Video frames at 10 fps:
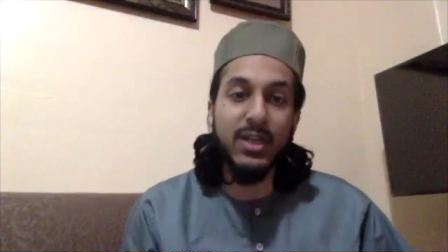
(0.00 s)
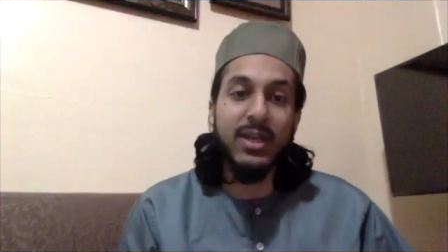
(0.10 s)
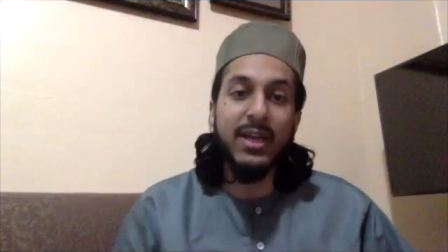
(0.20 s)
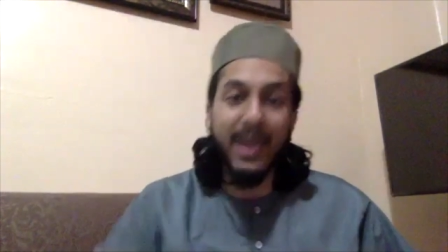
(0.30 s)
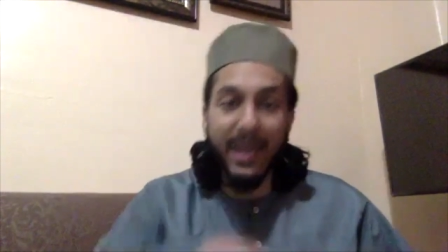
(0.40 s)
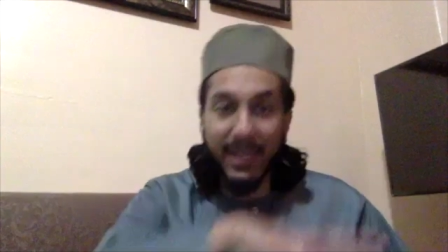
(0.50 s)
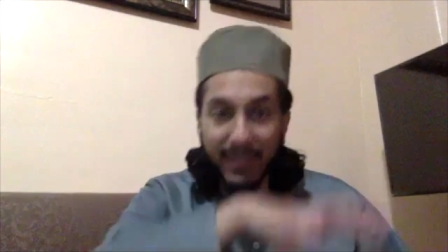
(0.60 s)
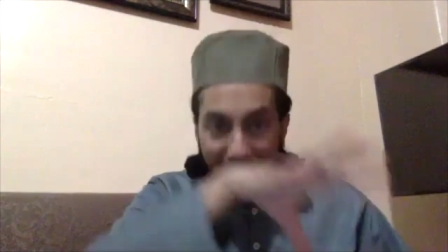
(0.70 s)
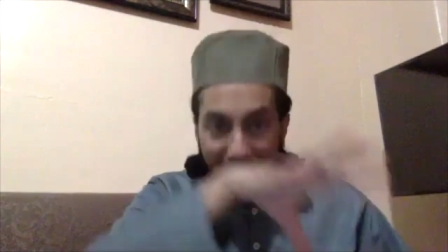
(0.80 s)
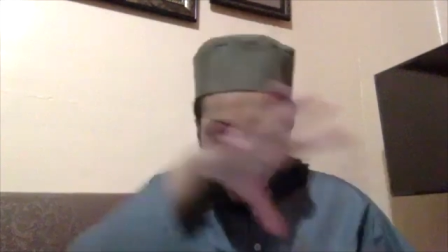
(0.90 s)
and
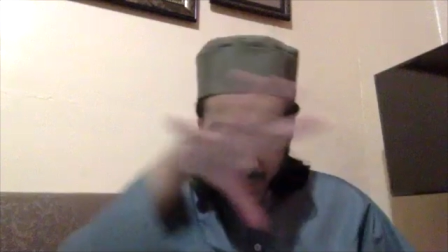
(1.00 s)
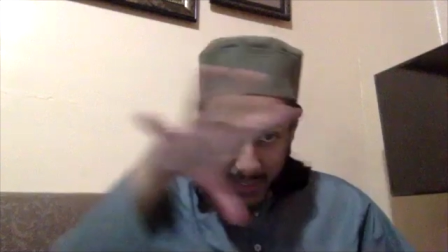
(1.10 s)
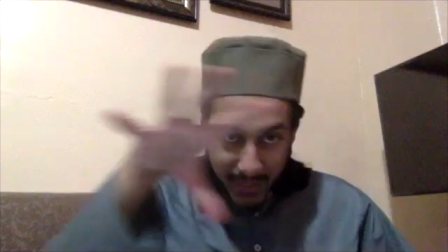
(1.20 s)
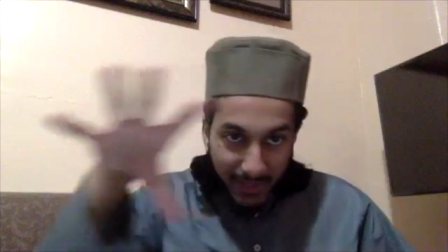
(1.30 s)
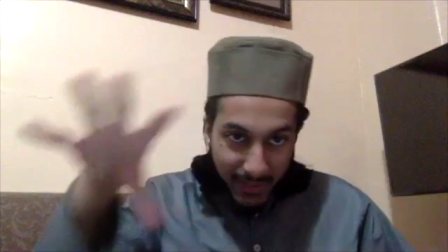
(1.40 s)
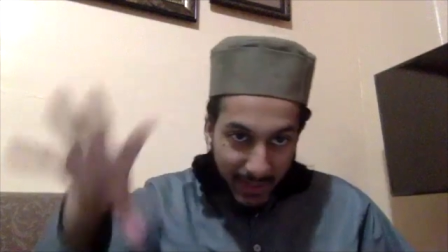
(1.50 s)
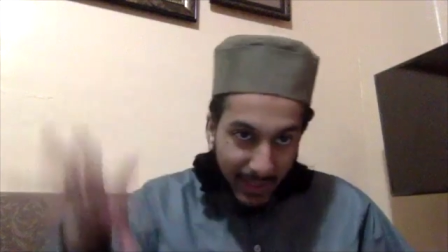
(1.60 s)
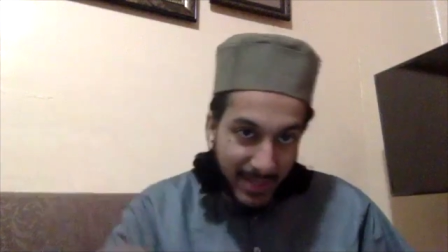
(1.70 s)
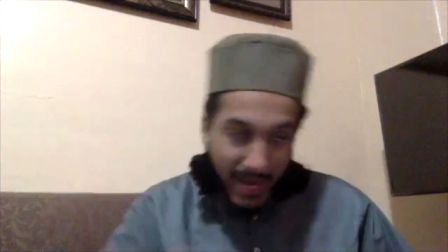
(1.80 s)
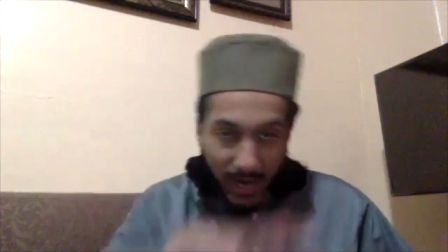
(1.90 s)
in the
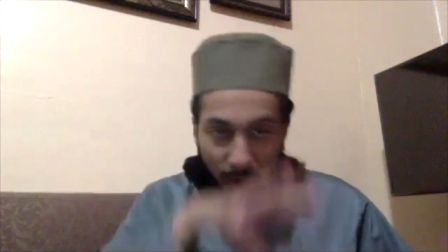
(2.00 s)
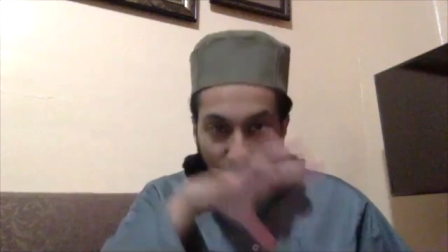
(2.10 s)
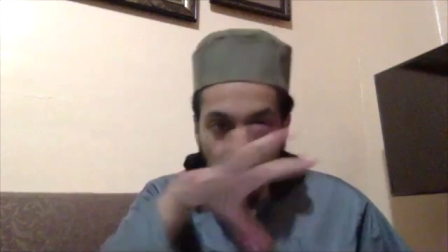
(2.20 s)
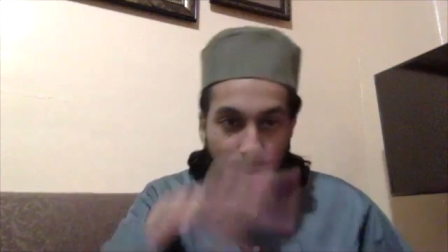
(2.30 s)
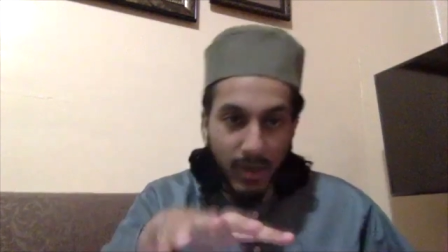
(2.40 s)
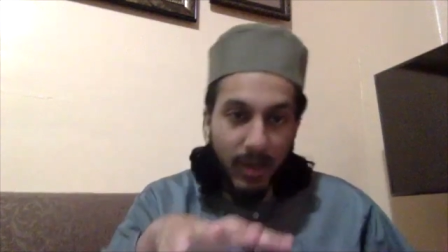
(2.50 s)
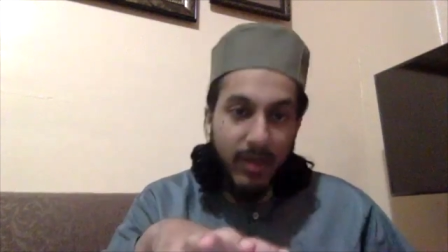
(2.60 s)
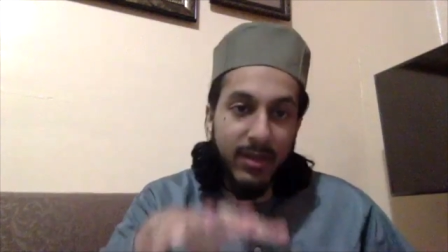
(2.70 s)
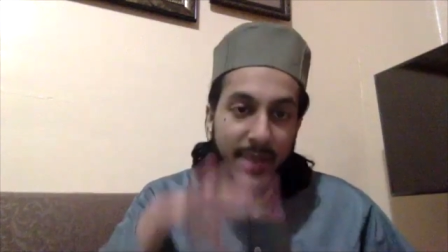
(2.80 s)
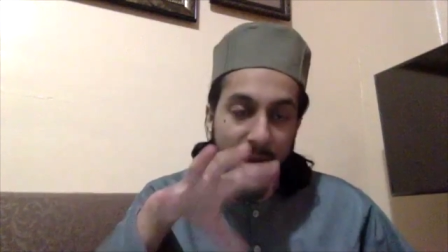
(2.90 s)
entire Makkah
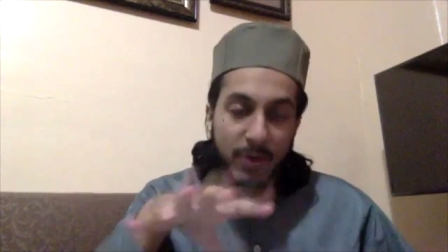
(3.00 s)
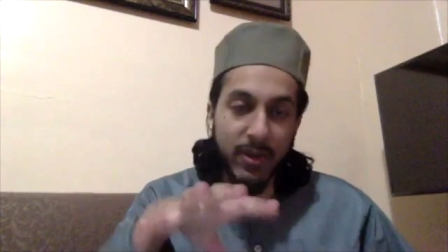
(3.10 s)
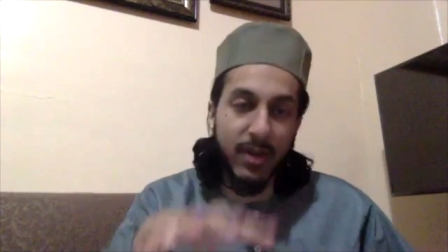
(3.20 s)
area.